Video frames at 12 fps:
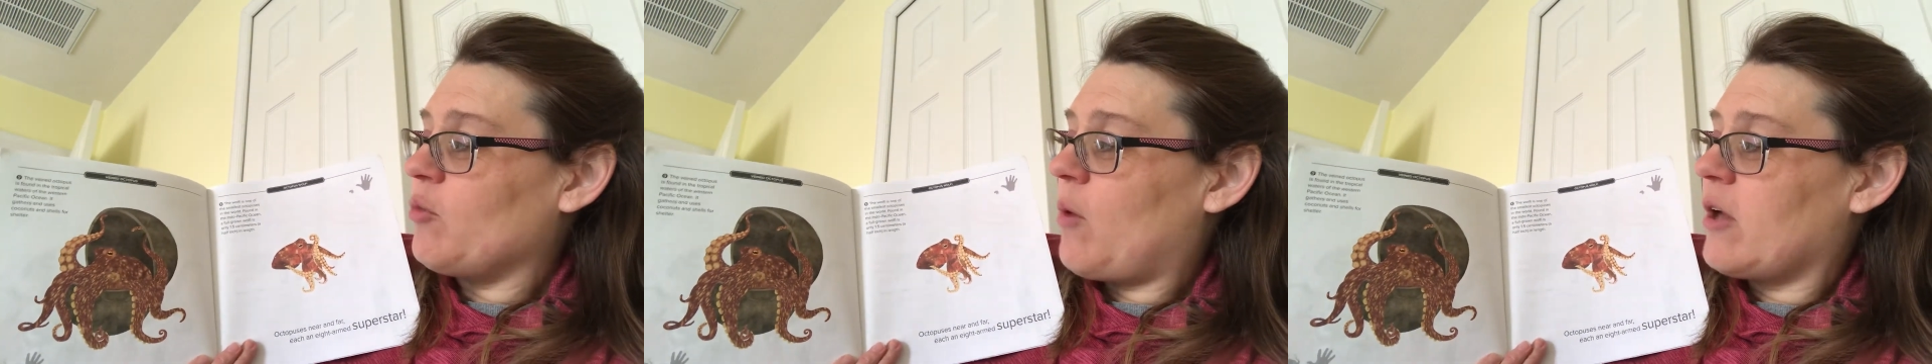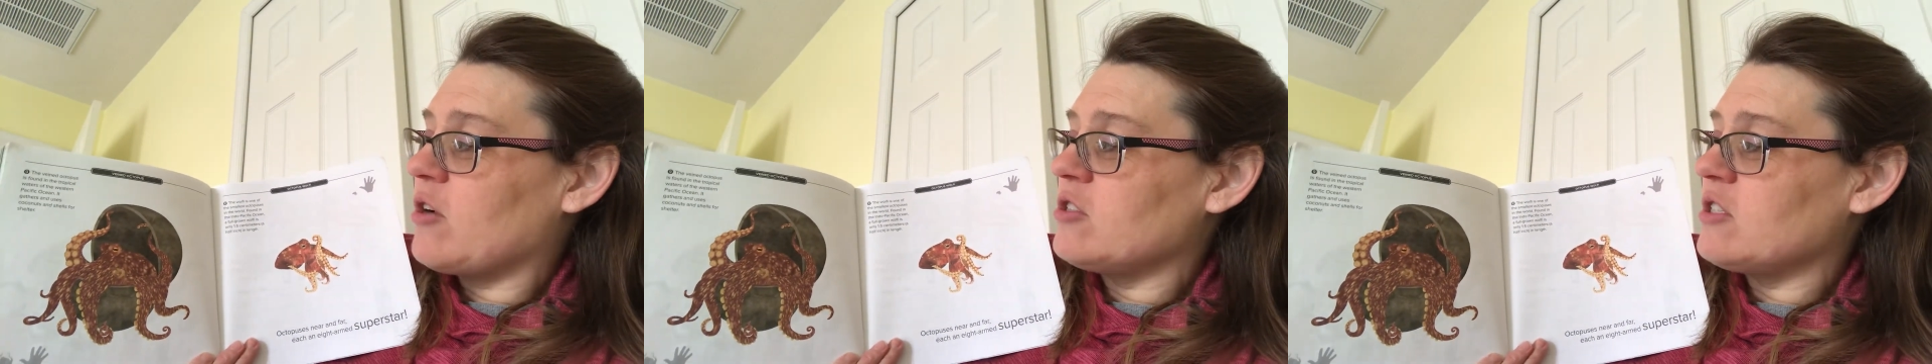
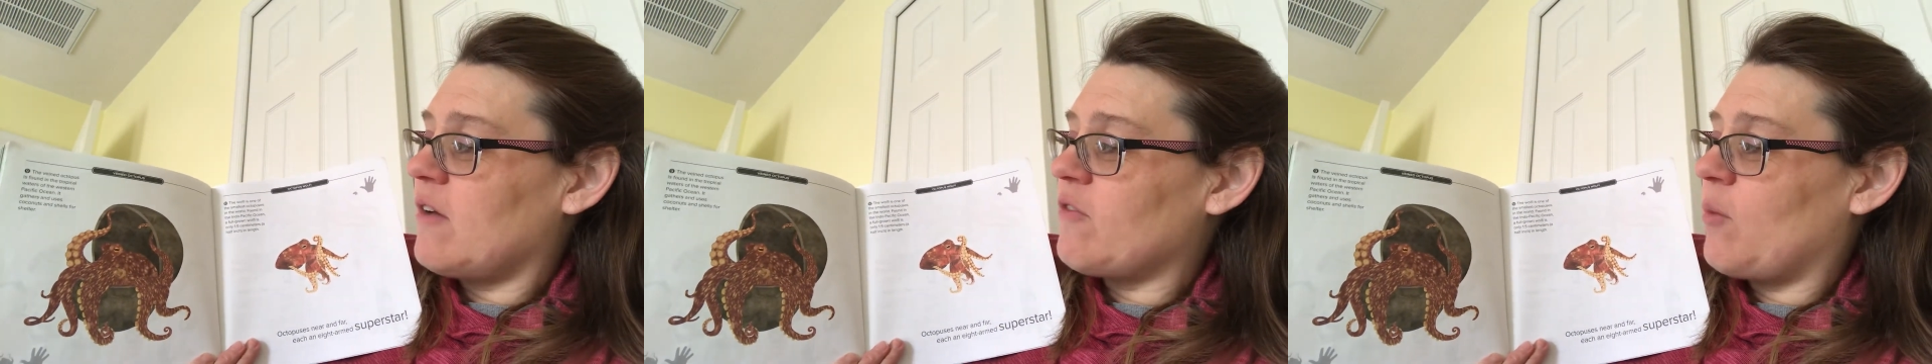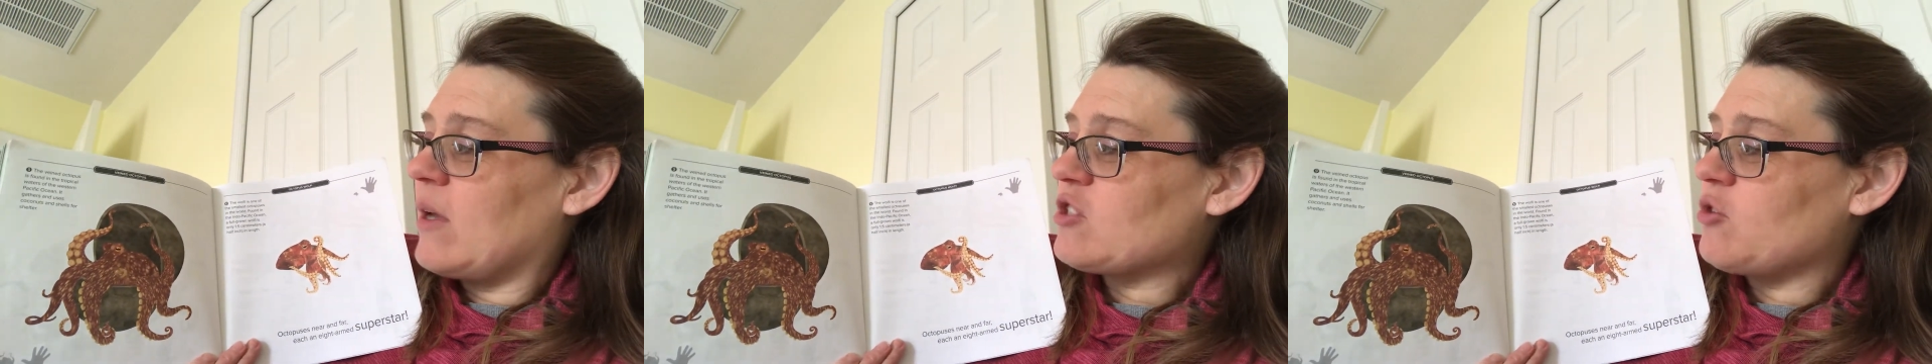waters of the
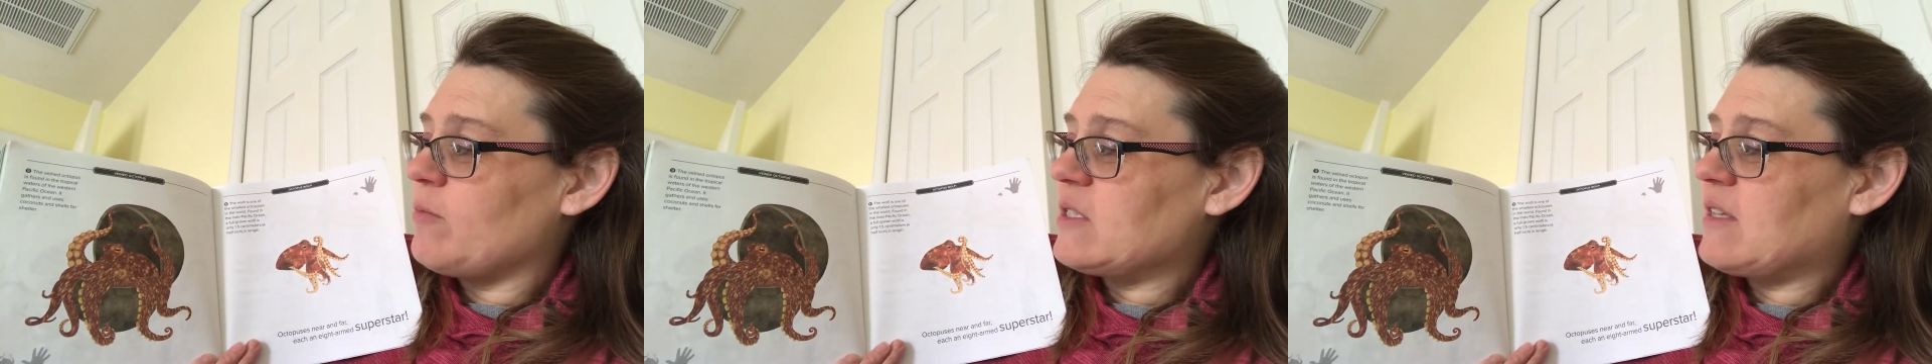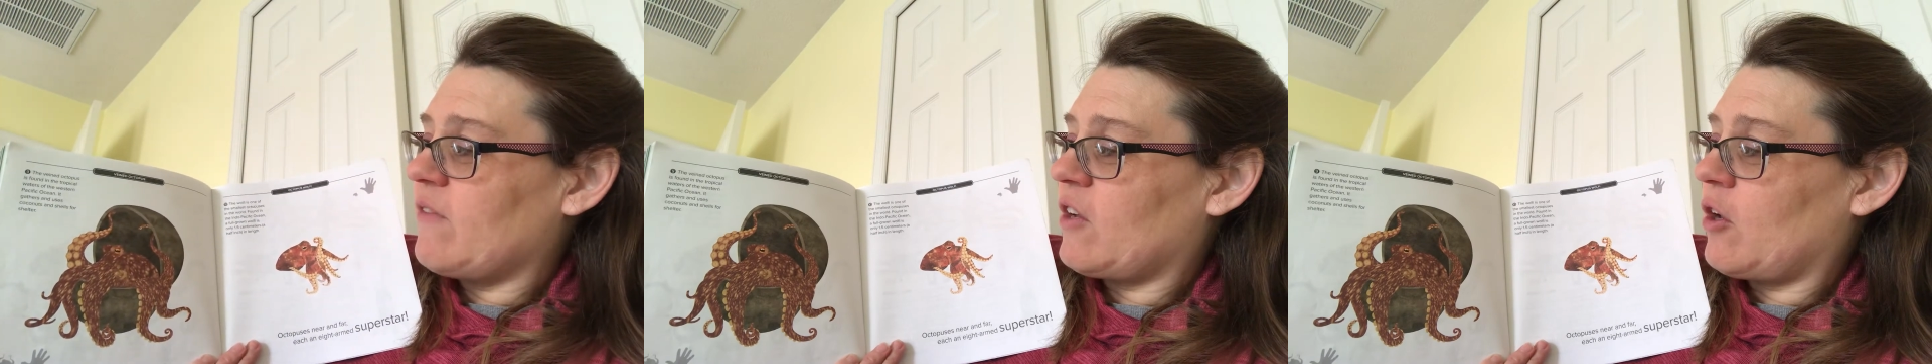western
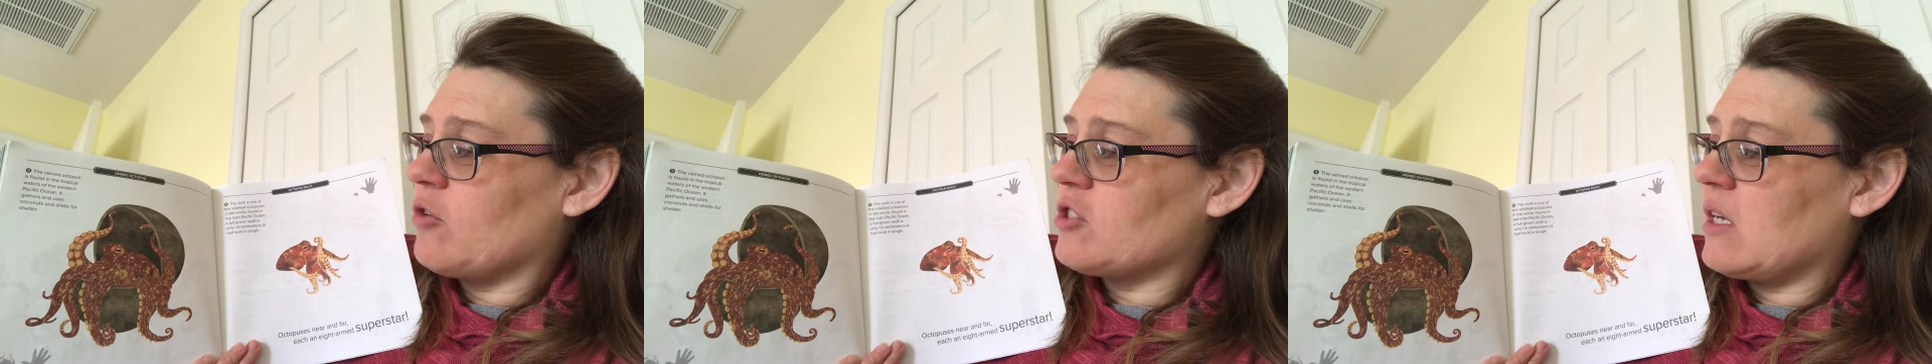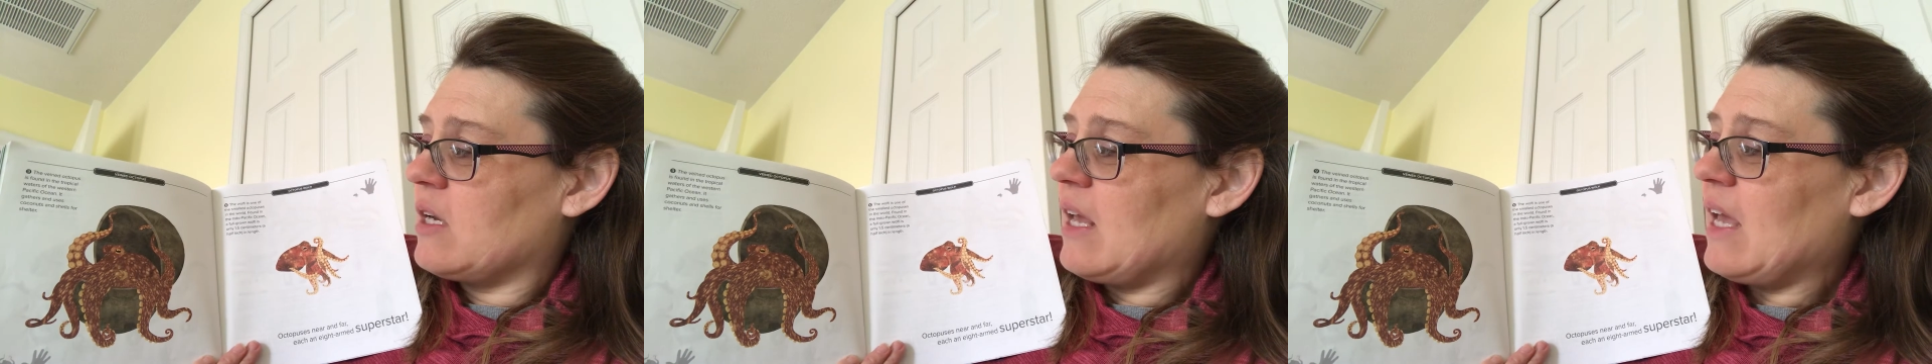Pacific Ocean.